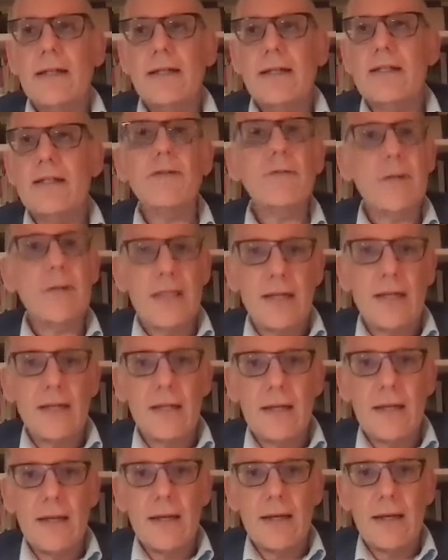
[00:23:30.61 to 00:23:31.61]
deal with it,
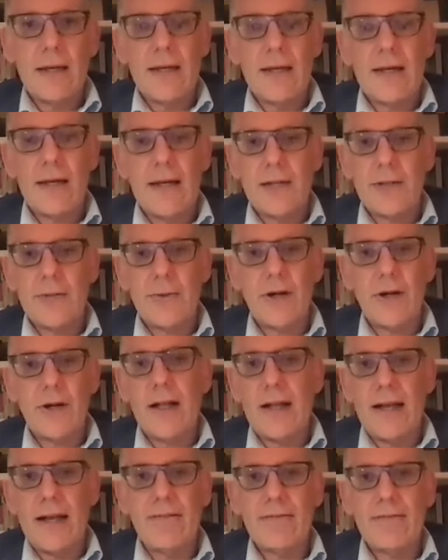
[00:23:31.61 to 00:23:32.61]
as we
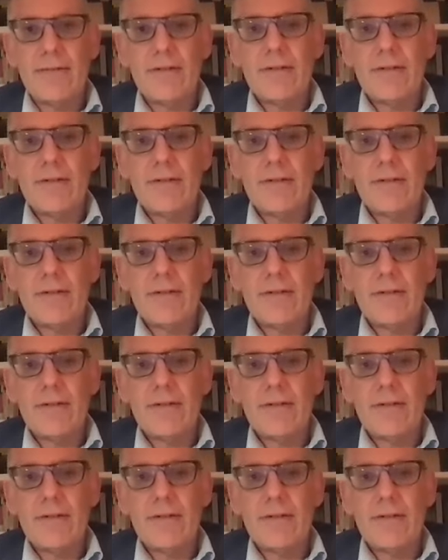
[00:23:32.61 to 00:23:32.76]
all have.